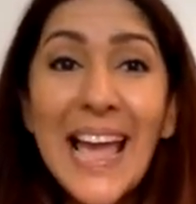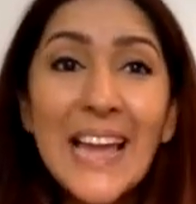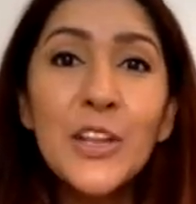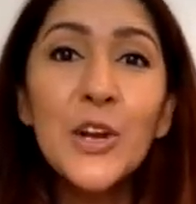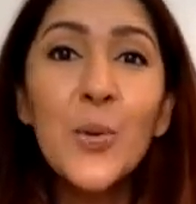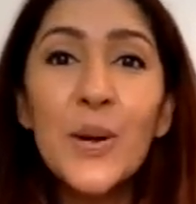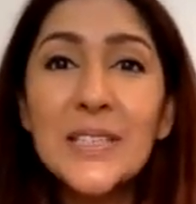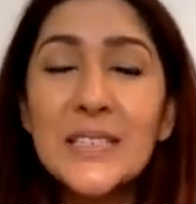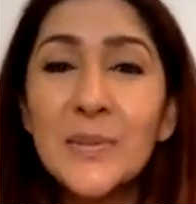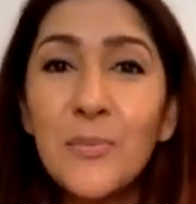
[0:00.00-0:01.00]
And you know
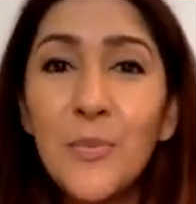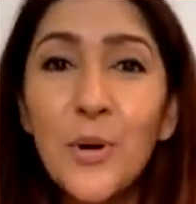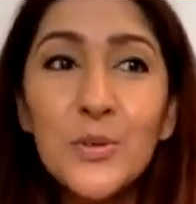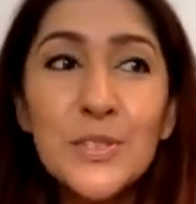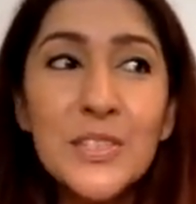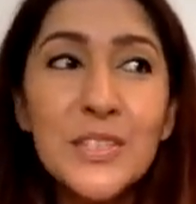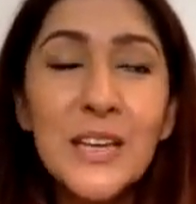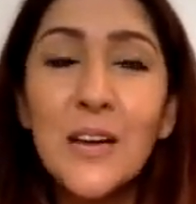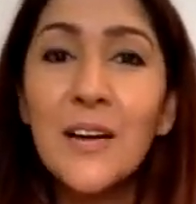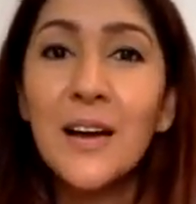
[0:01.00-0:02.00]
what's the
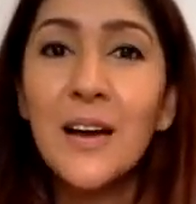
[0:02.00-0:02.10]
most